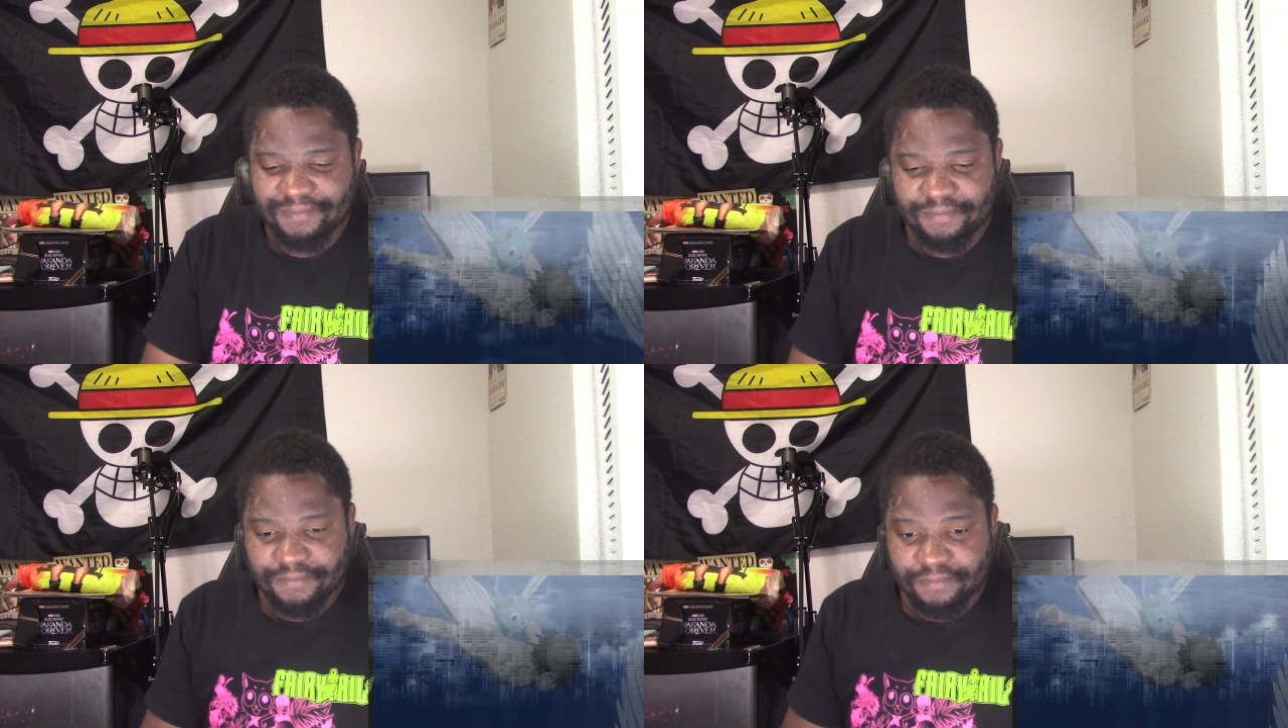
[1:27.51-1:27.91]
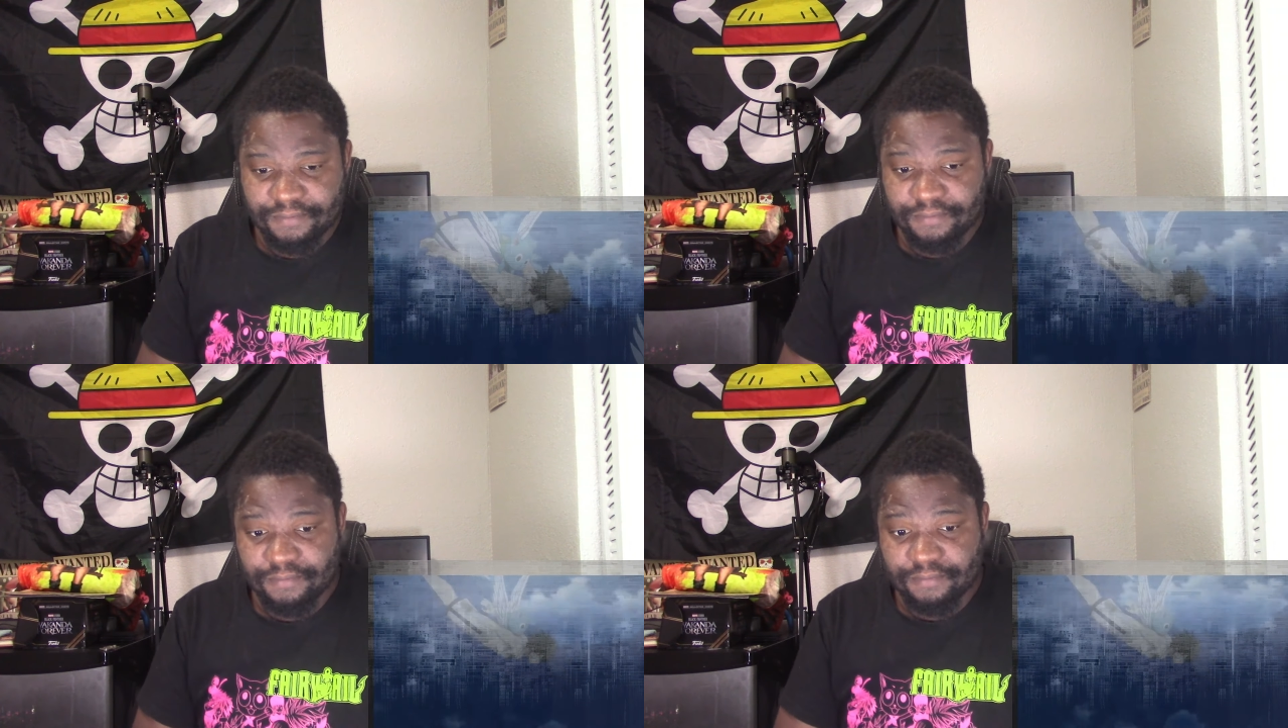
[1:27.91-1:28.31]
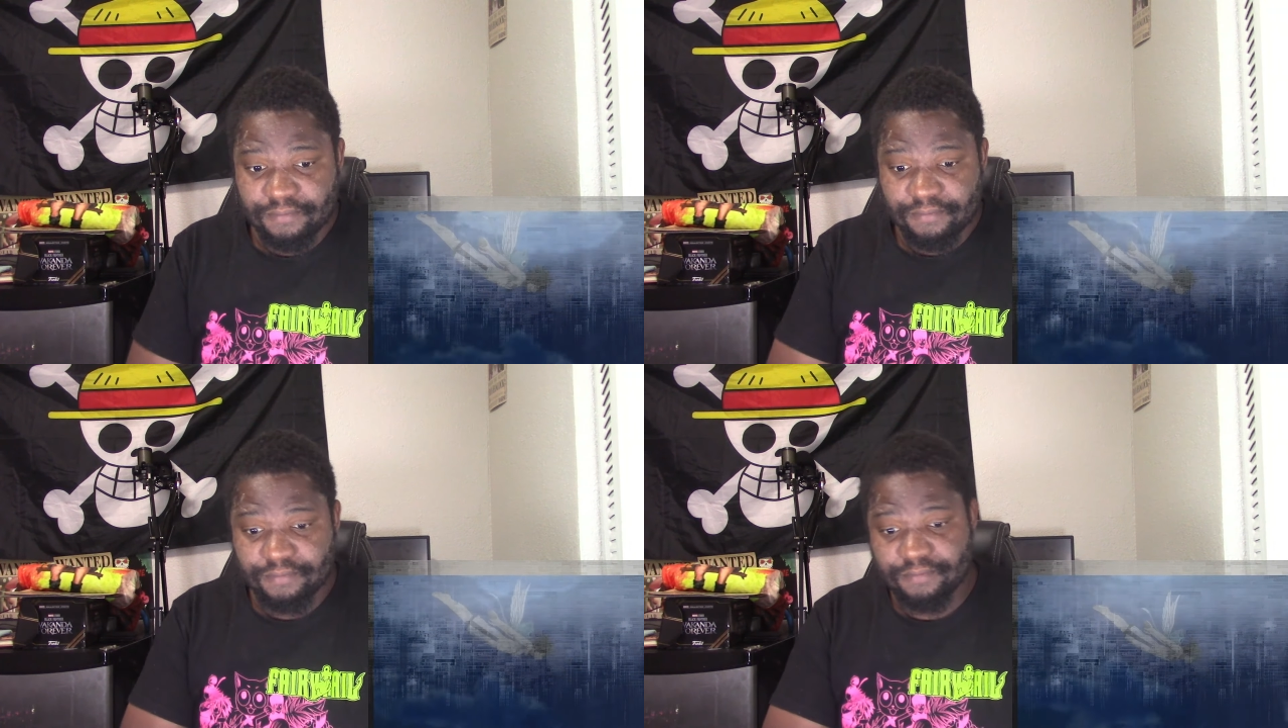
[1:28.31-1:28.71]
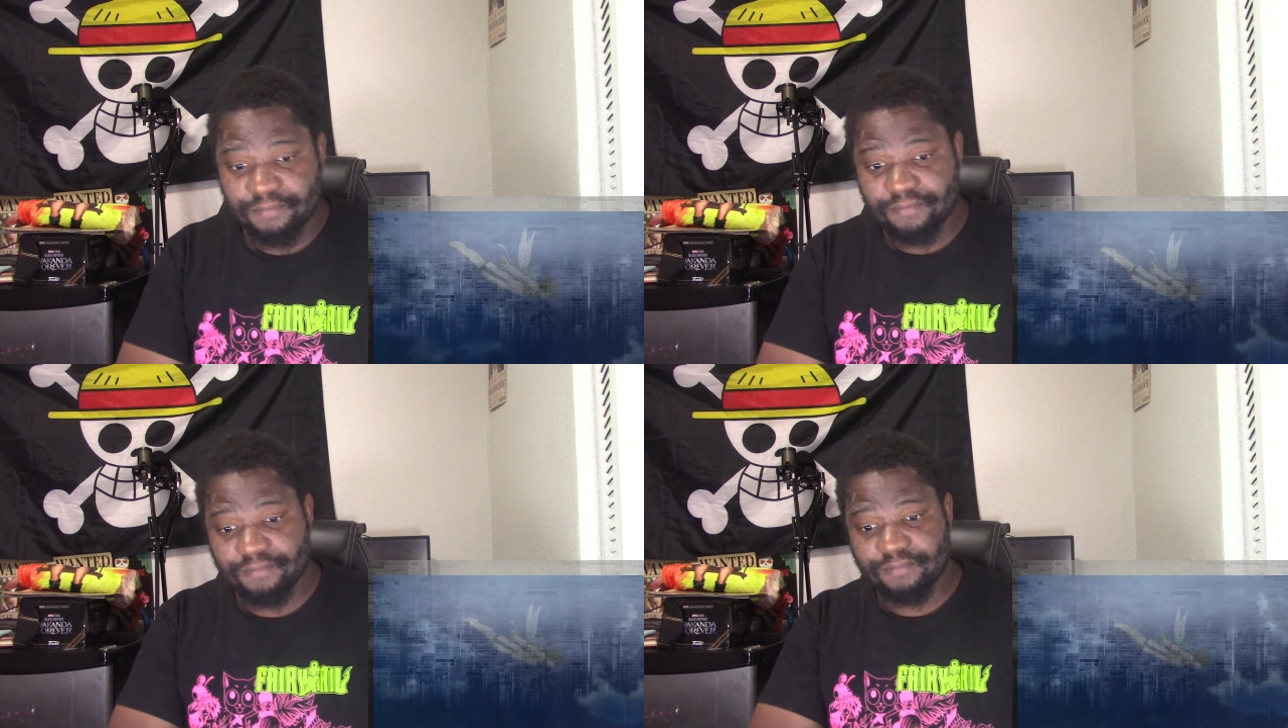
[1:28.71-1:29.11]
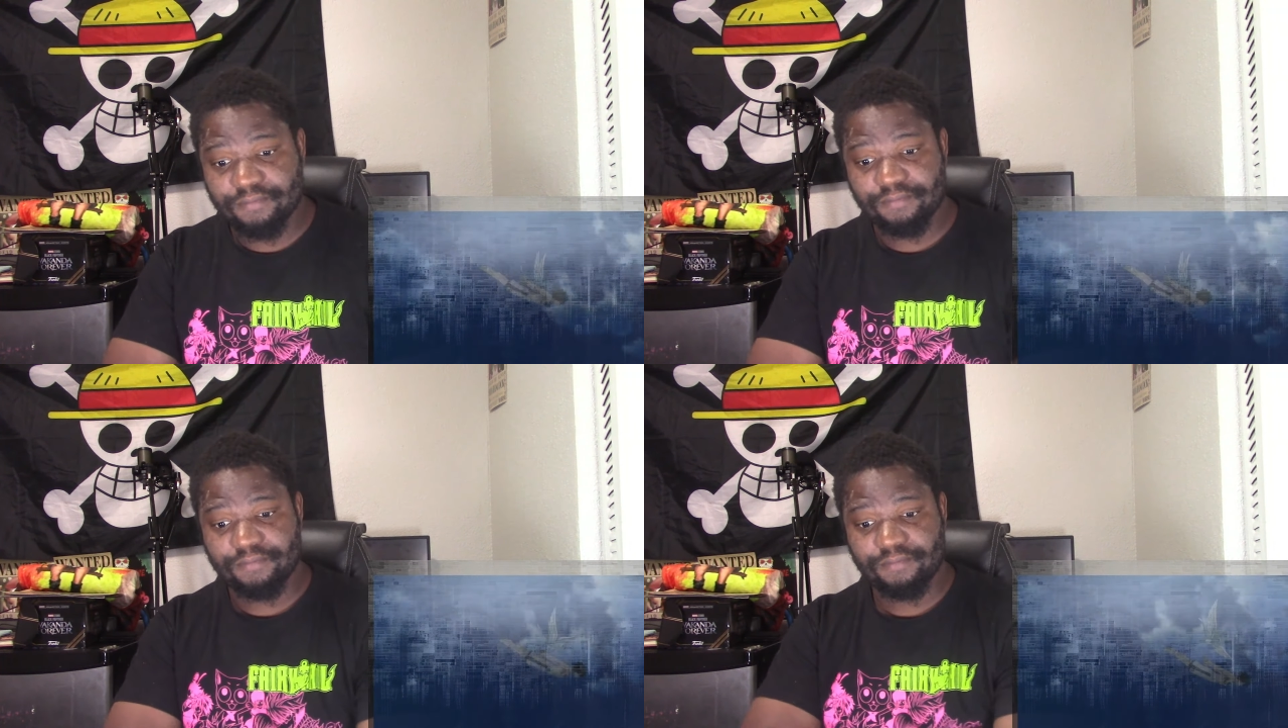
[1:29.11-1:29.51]
Anybody order a nice
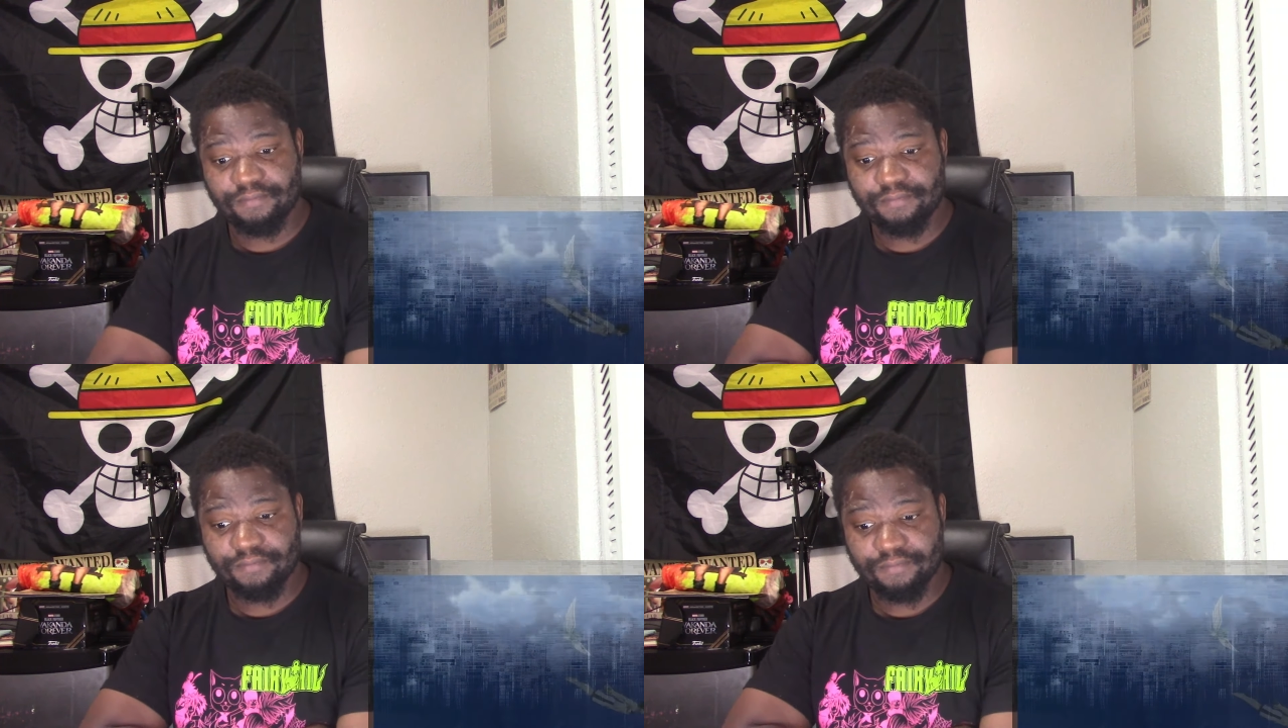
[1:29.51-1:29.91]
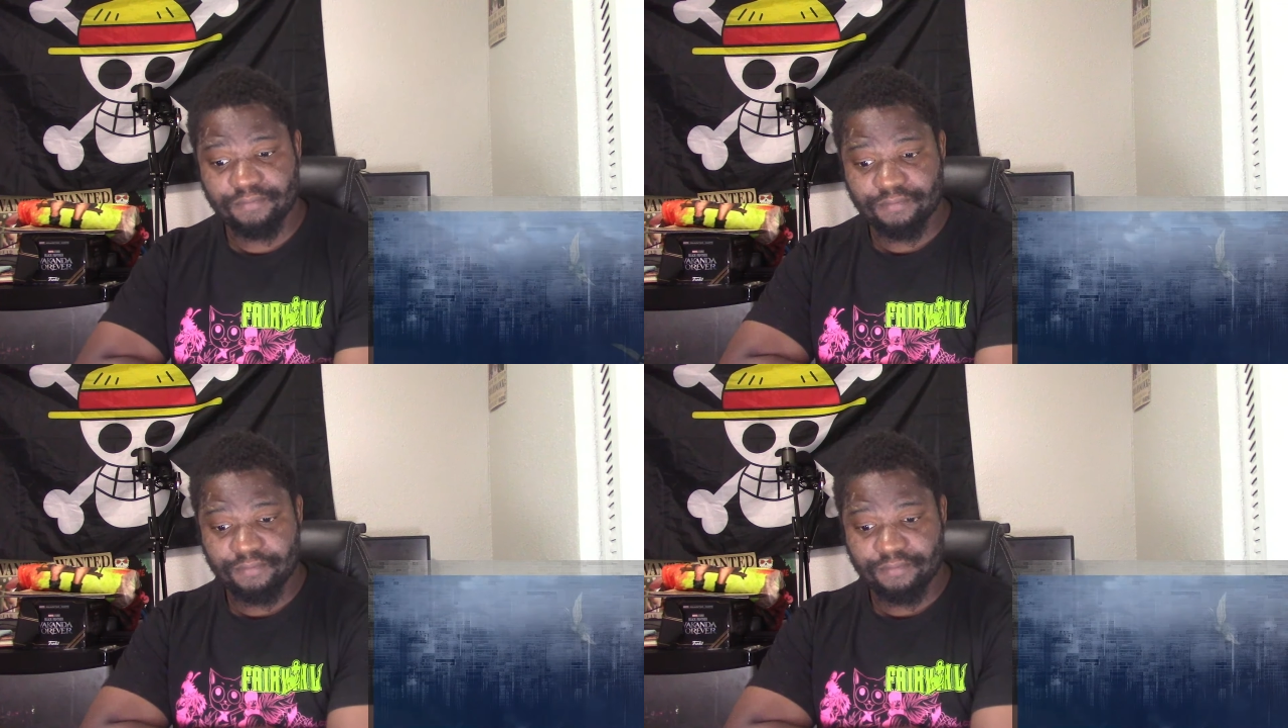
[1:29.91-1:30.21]
lizard? I'm here.